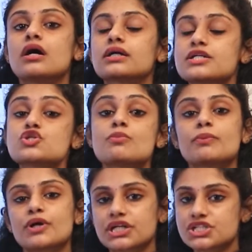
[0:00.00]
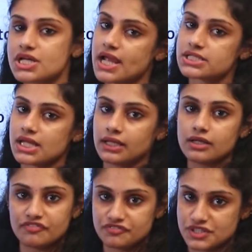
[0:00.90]
Consumer Protection Act in
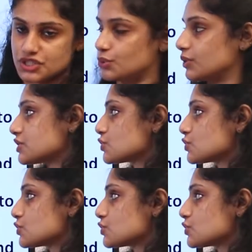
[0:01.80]
first unit.